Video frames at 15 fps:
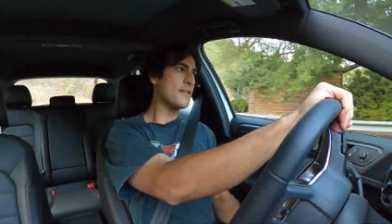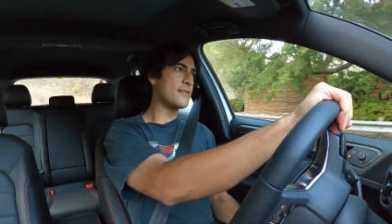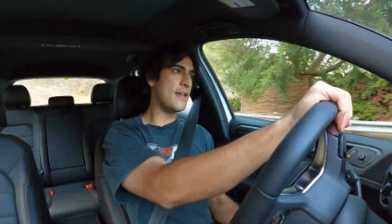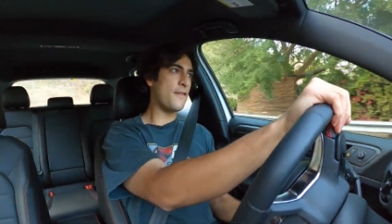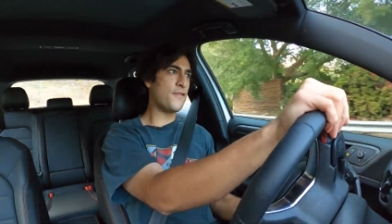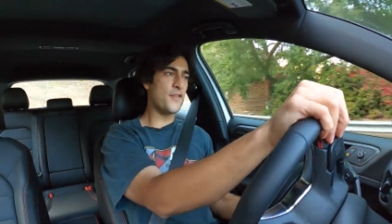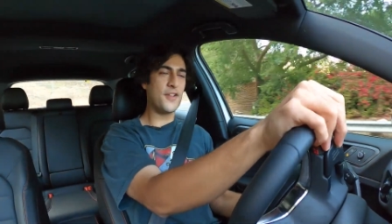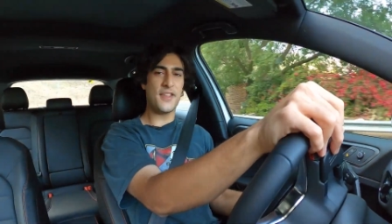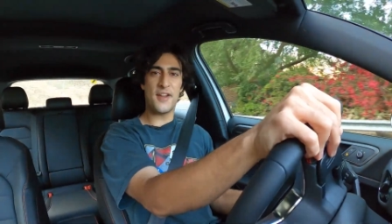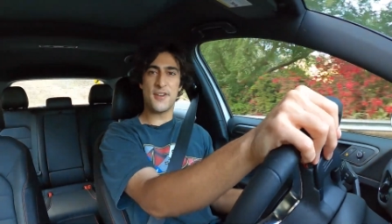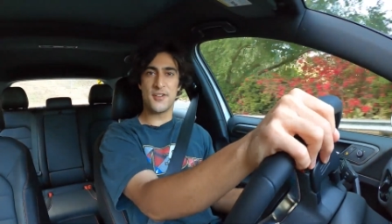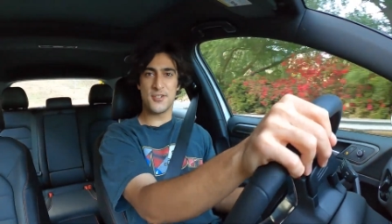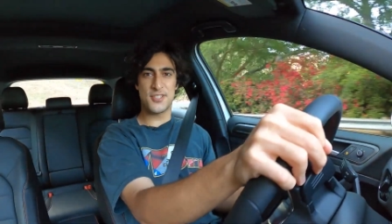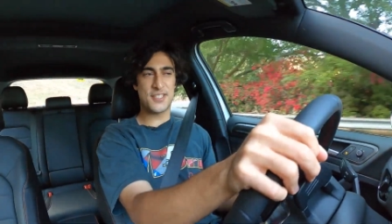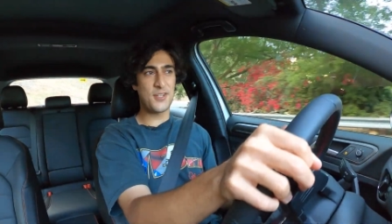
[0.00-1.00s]
Definitely
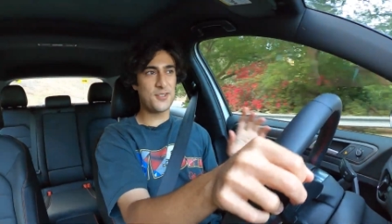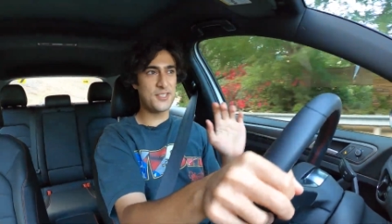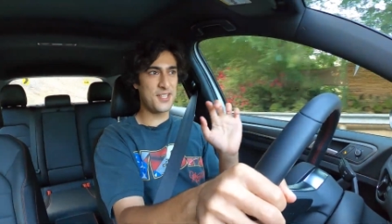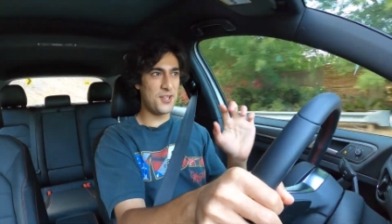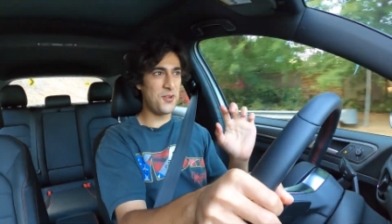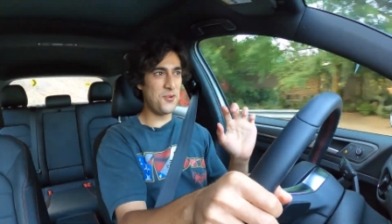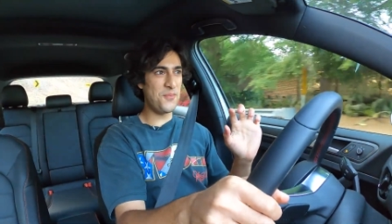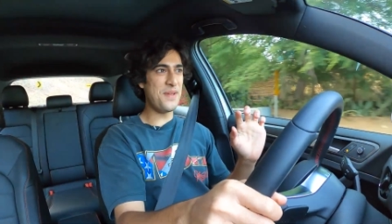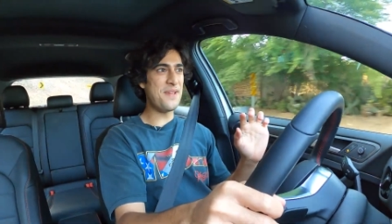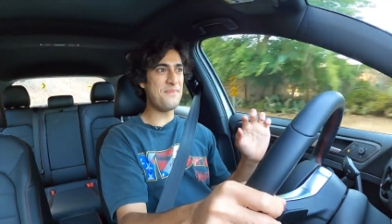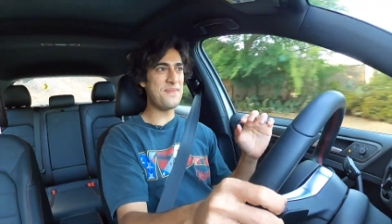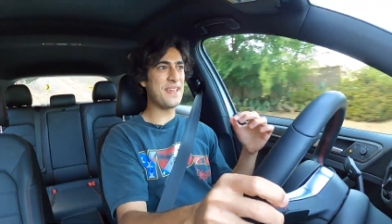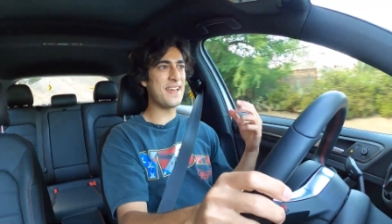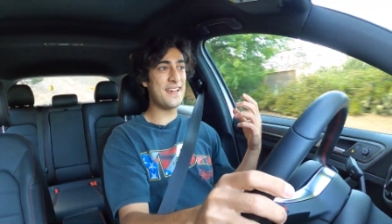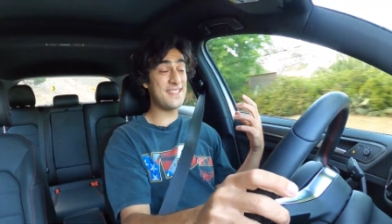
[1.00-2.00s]
understeers a little bit
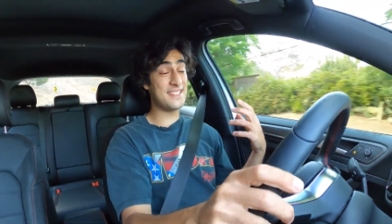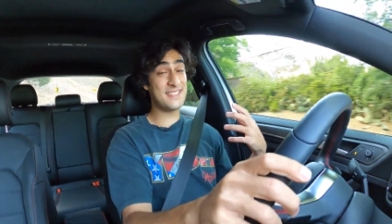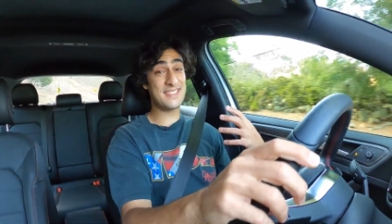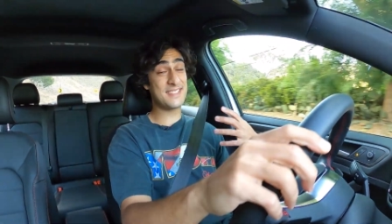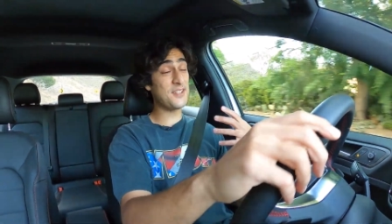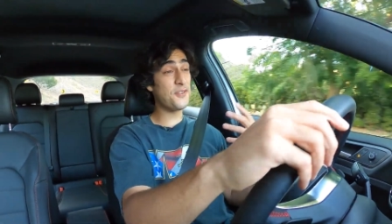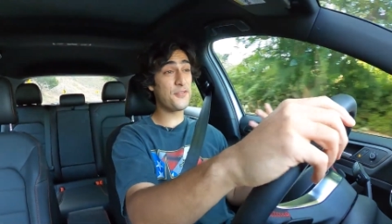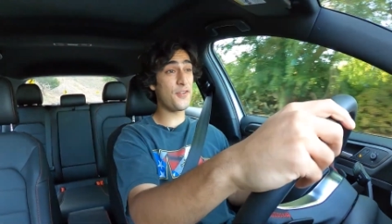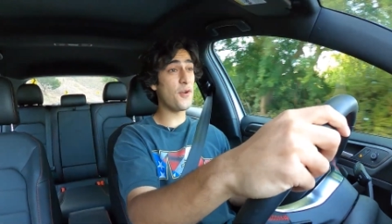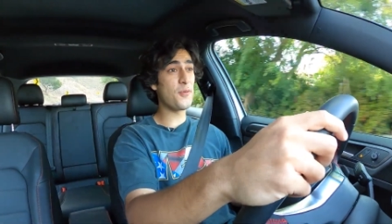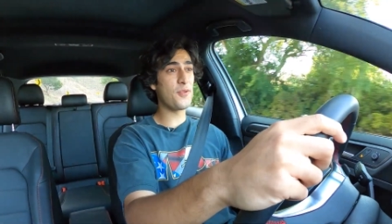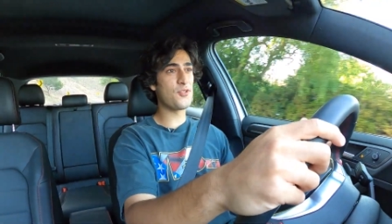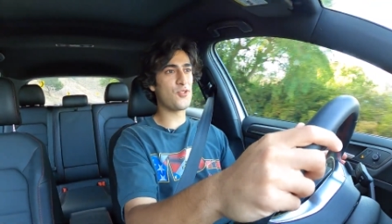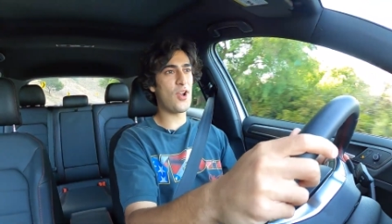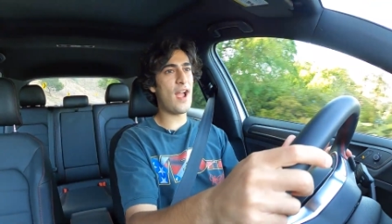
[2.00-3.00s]
because it's still front
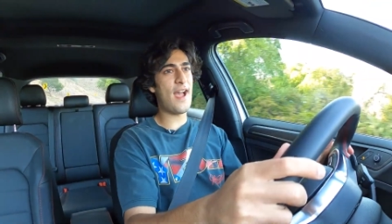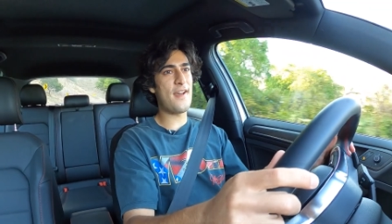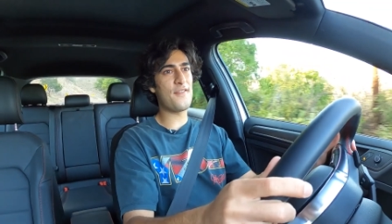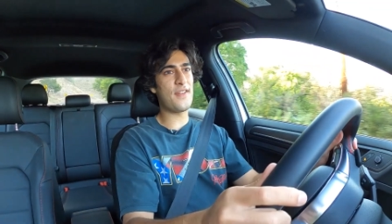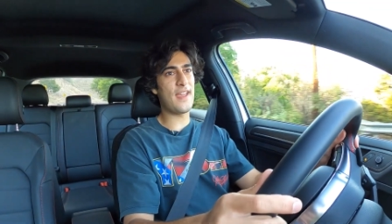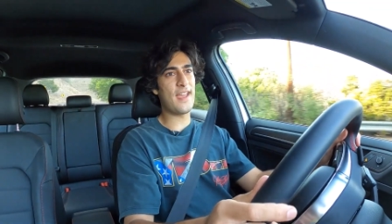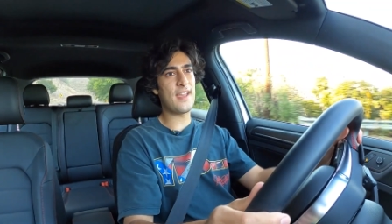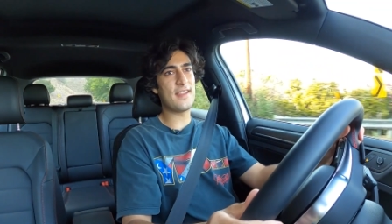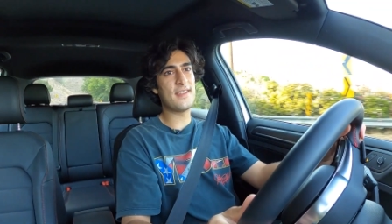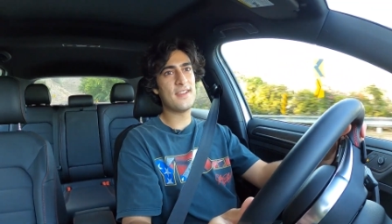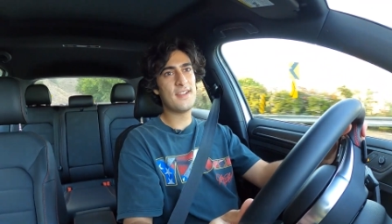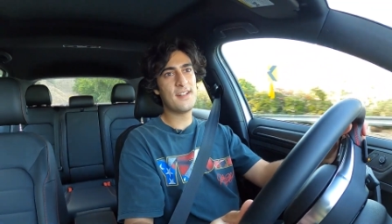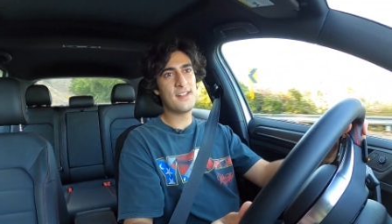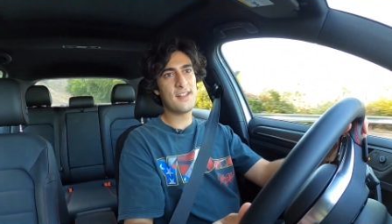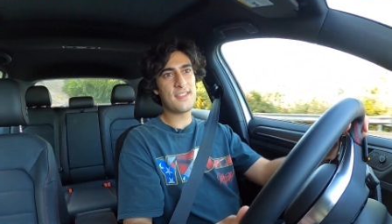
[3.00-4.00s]
wheel drive and
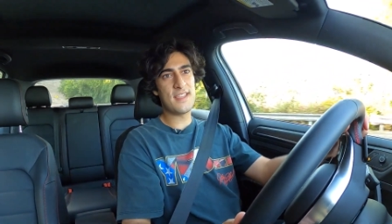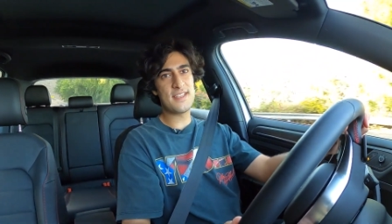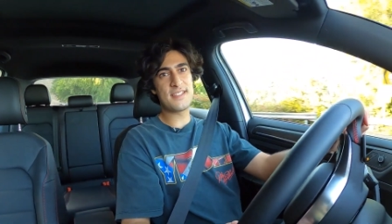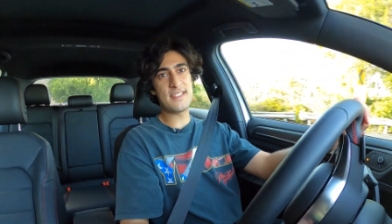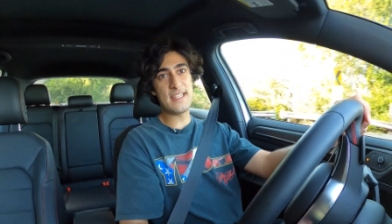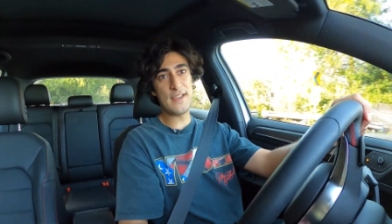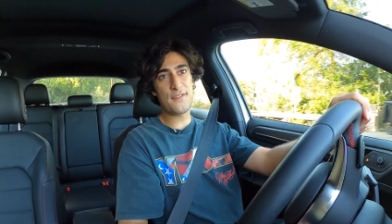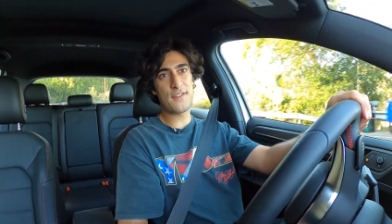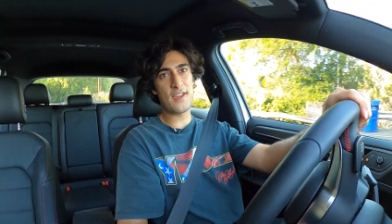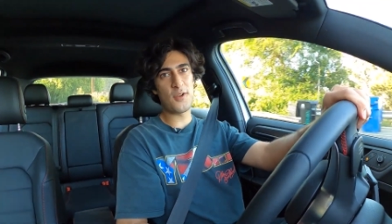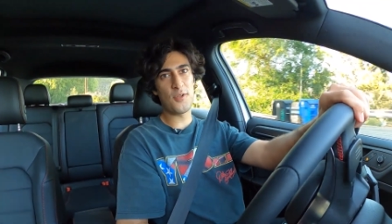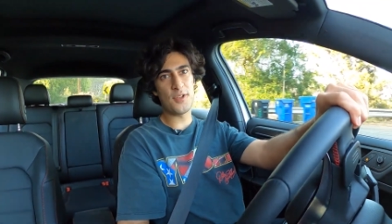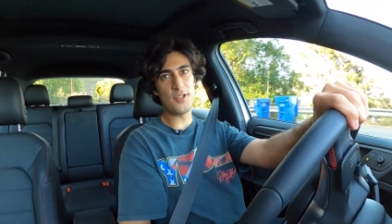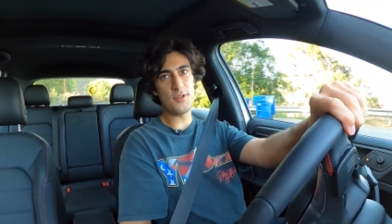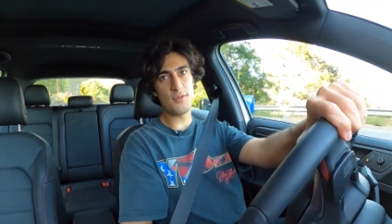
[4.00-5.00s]
this diff can
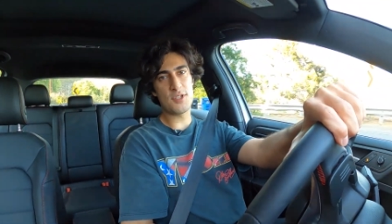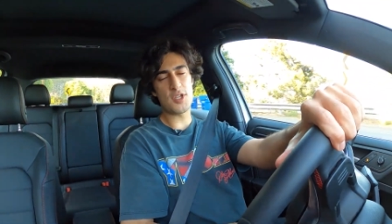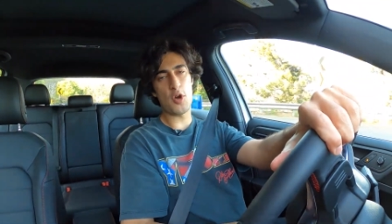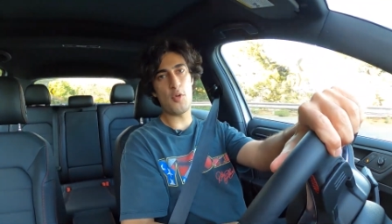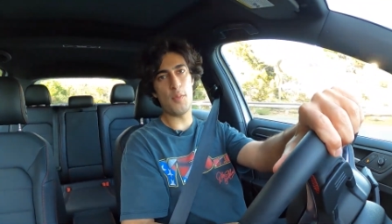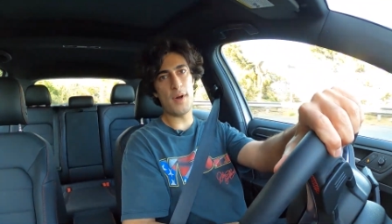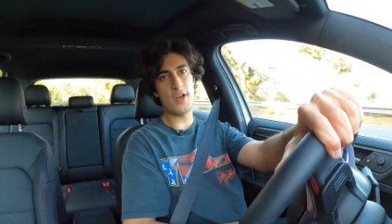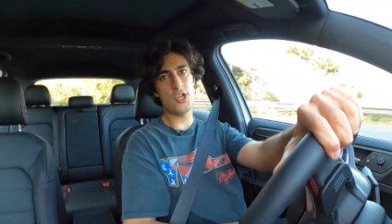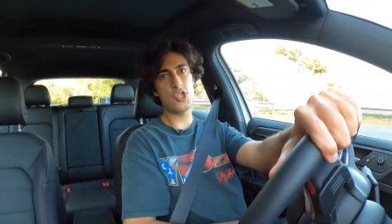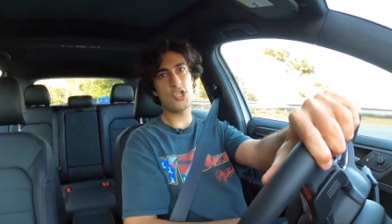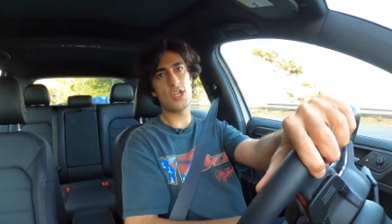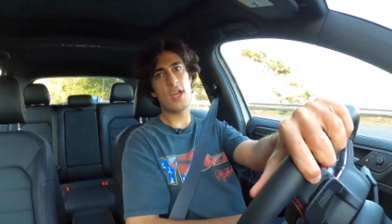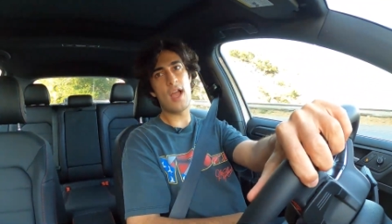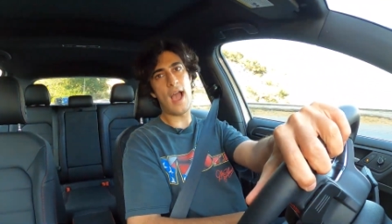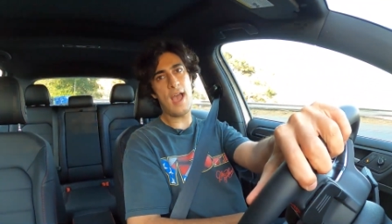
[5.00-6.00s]
only do so much.